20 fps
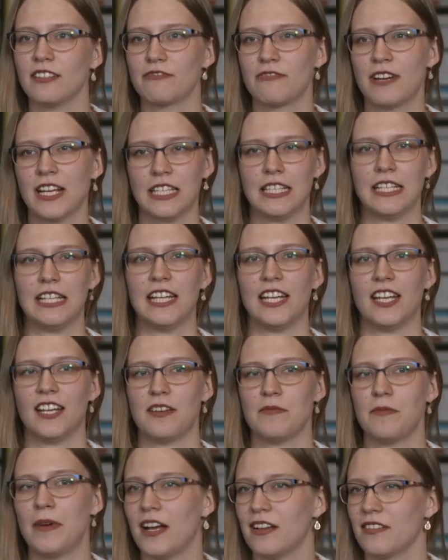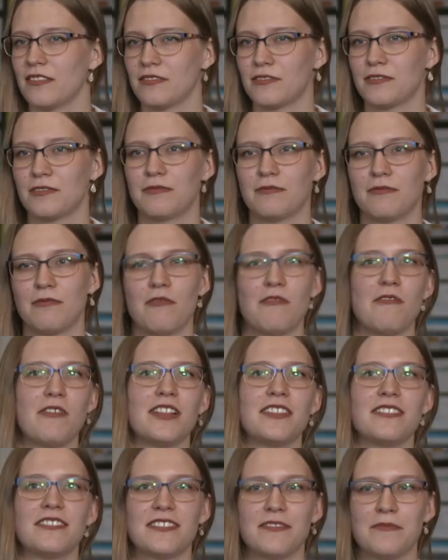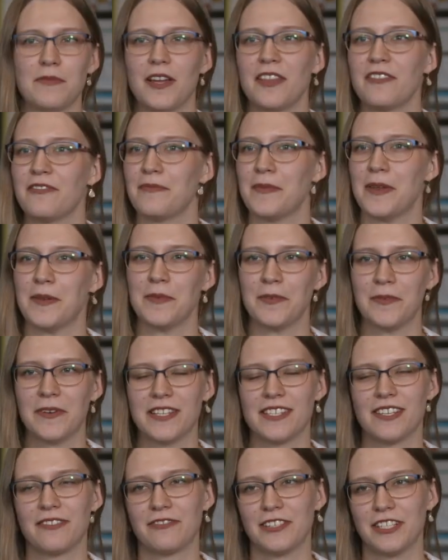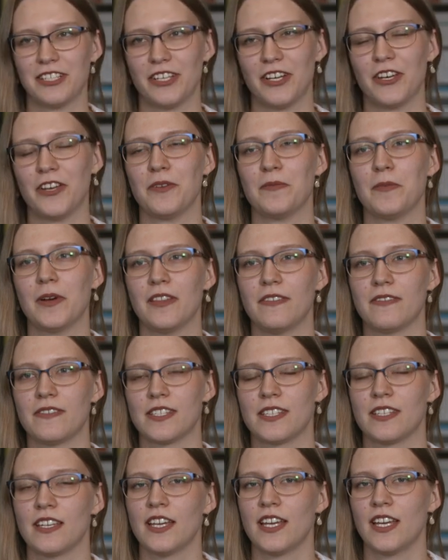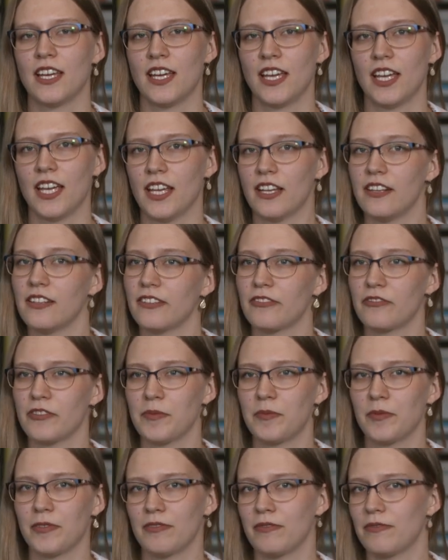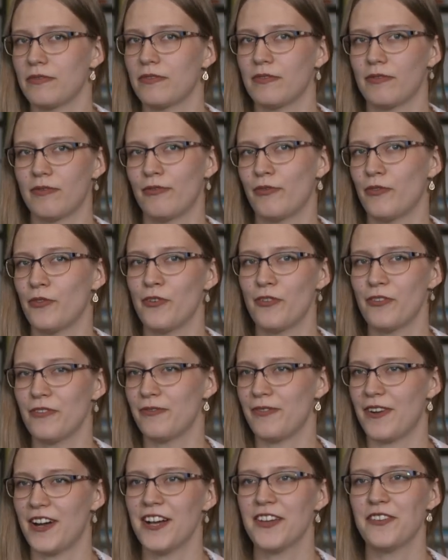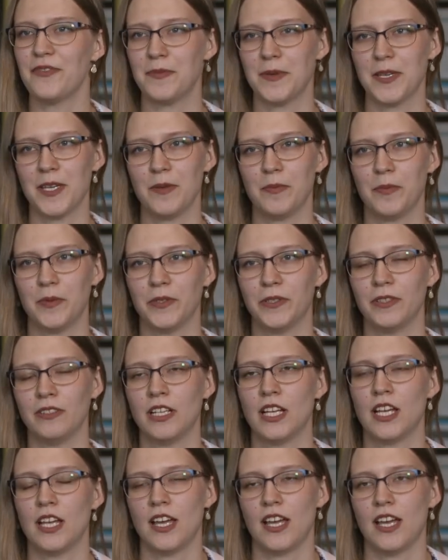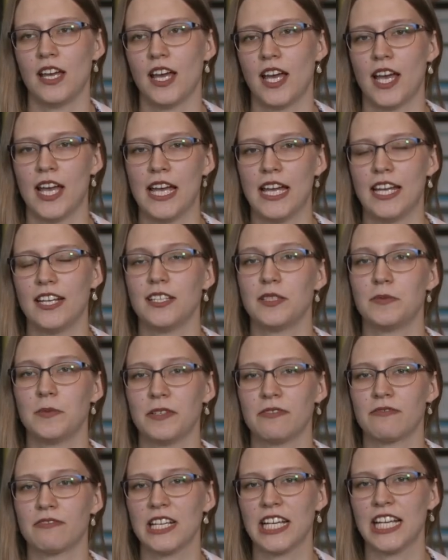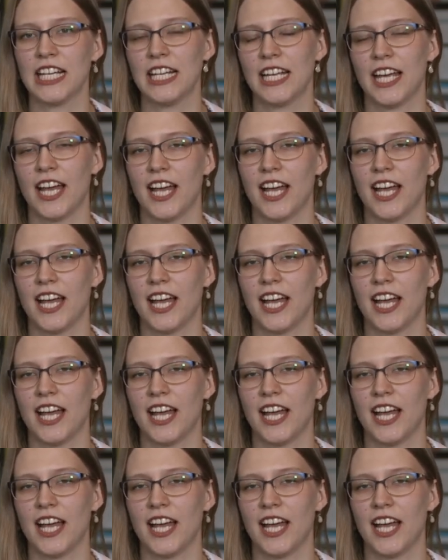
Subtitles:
regularly about once a month, maybe once every 2 months, in a group of 4 or 5 people. And it's been really